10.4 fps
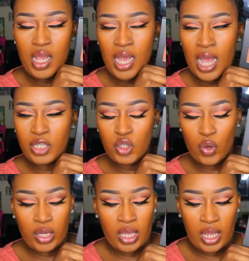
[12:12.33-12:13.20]

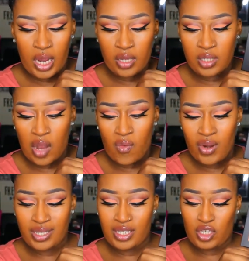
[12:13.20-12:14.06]
contour kit here, so I
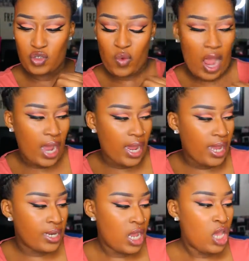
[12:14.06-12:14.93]
wanted to try
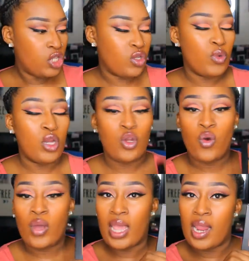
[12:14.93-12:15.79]
it. So I'm gonna
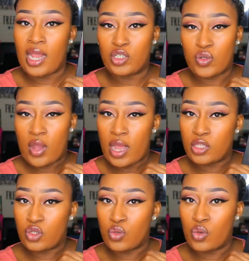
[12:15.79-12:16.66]
go ahead and try
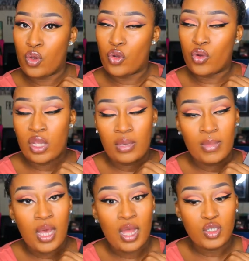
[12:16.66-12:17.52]
to cream
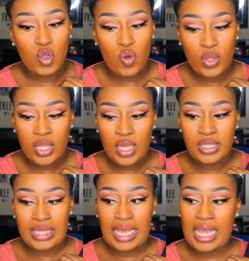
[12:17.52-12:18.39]
contour with
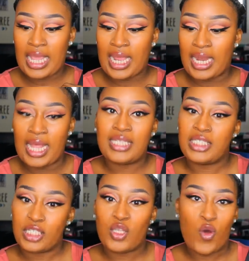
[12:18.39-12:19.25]
this, and let's
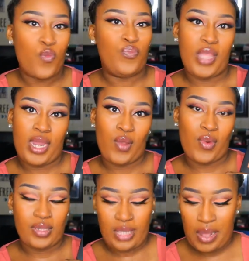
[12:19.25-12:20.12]
just hope that it
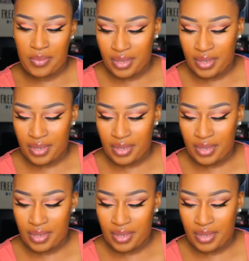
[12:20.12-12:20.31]
works out.